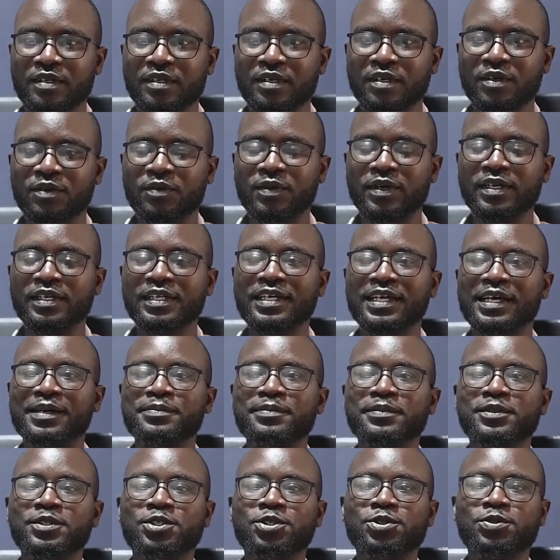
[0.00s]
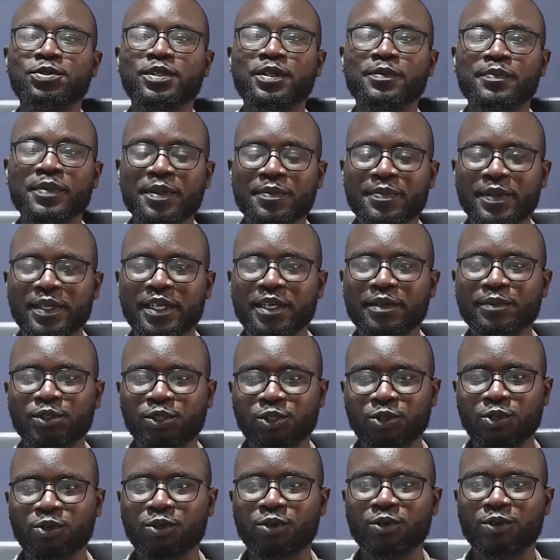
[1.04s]
Welcome to the BPM
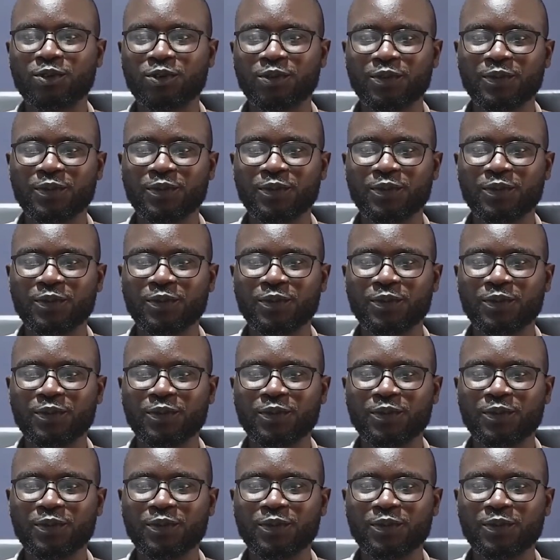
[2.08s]
show.